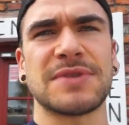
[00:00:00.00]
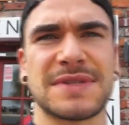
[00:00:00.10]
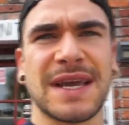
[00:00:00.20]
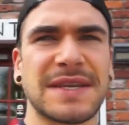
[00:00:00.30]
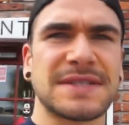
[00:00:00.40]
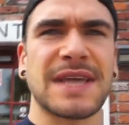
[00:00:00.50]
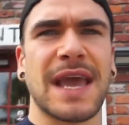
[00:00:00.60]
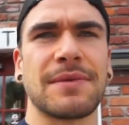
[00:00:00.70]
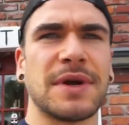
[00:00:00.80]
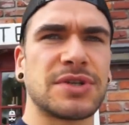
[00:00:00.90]
So it's like a
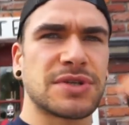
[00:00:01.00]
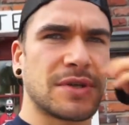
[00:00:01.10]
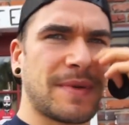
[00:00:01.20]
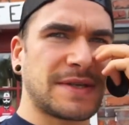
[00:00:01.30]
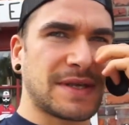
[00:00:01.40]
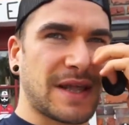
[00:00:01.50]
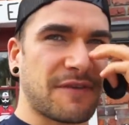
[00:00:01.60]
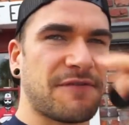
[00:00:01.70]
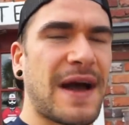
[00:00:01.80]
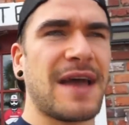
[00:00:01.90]
sandwich. So they're basically like
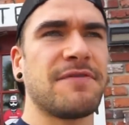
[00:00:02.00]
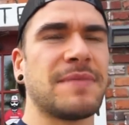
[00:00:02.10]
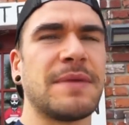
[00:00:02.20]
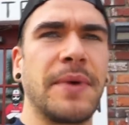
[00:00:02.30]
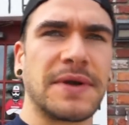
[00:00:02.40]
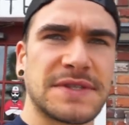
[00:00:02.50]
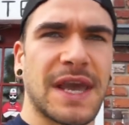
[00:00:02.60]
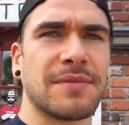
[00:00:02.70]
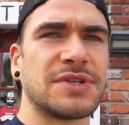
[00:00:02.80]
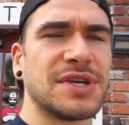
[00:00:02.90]
five meatball
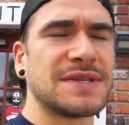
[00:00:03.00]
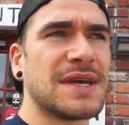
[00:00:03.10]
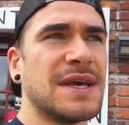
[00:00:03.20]
sandwiches